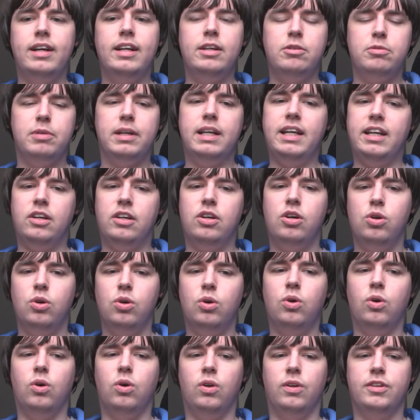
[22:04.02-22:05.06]
really
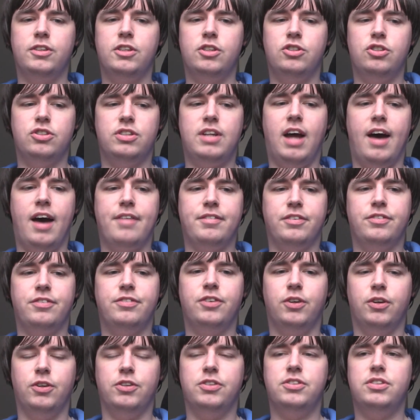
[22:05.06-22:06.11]
cool to just have a
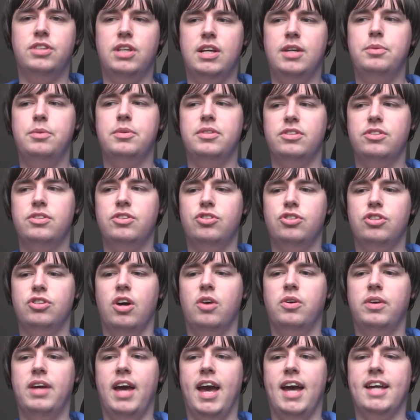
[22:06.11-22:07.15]
full sequence to
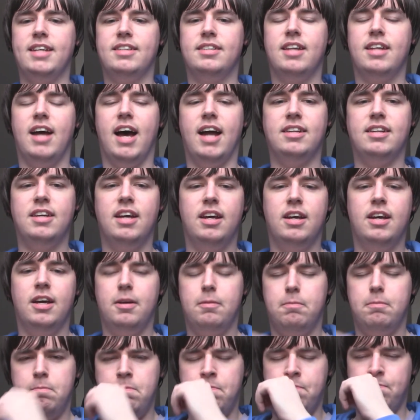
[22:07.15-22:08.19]
showcase that
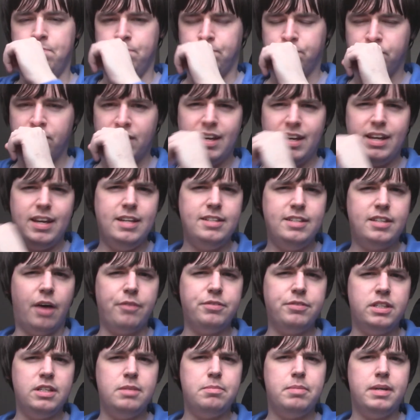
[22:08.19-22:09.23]
he's
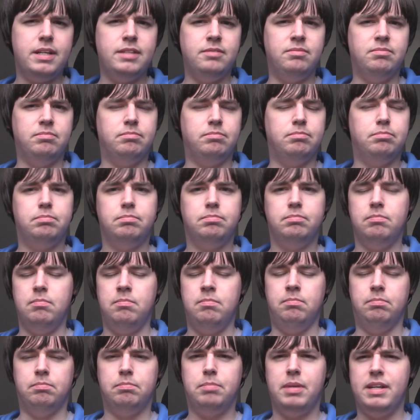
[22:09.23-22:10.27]
obviously been
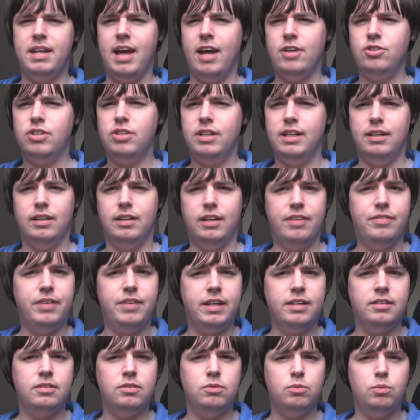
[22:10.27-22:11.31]
potentially
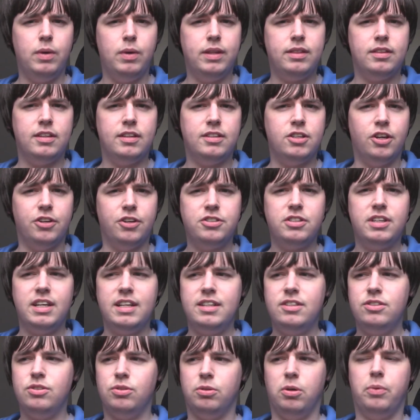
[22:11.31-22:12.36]
living with the
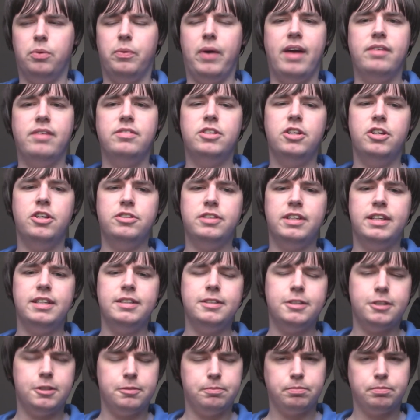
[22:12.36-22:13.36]
Tuskens or around Tuskens,